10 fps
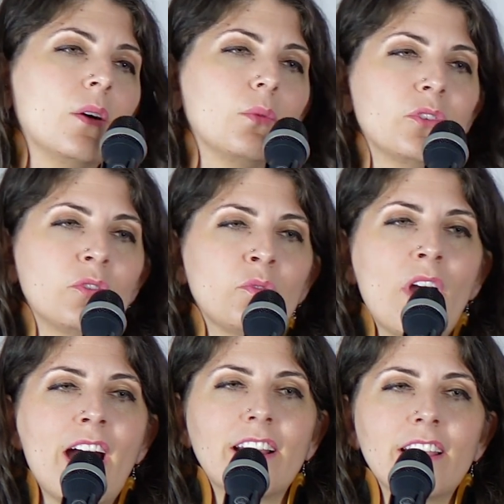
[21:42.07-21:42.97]
would you
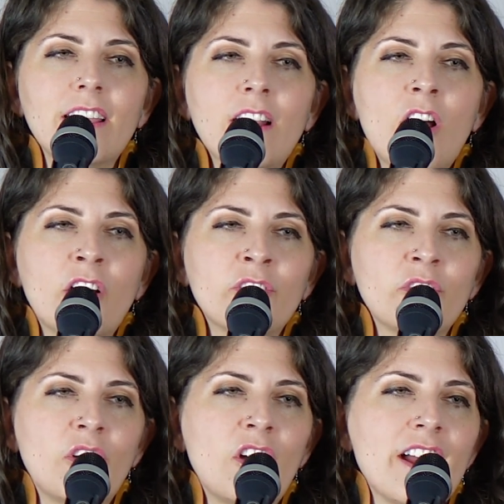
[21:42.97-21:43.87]
write it
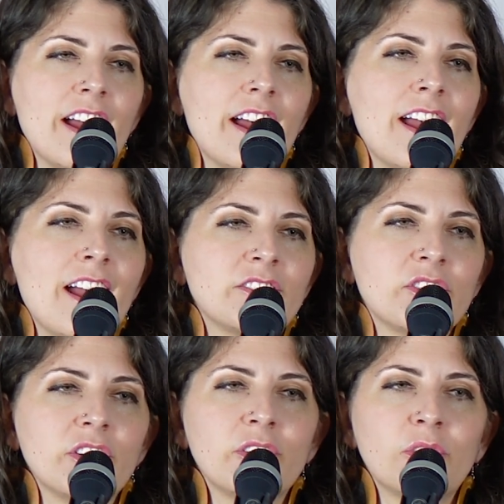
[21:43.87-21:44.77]
on your hand
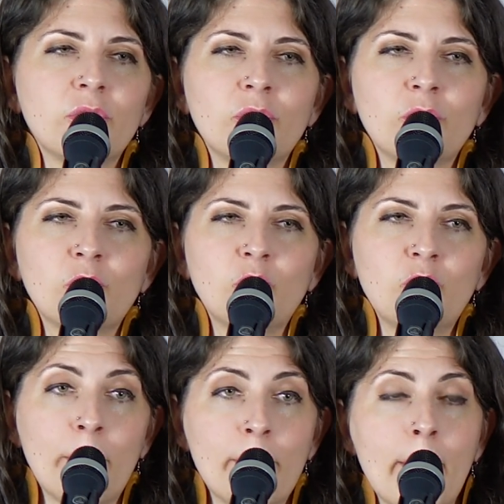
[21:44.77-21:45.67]

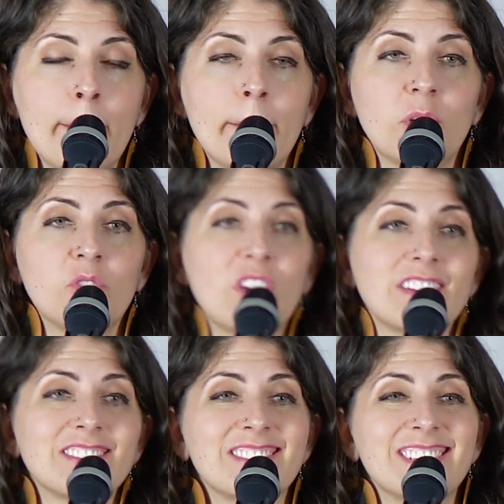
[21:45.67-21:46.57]
to remember
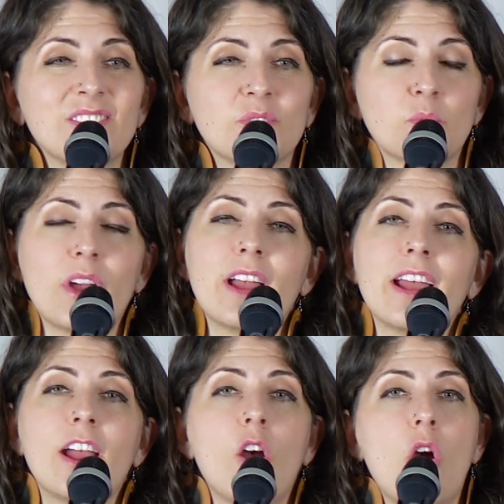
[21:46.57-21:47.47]
us this way?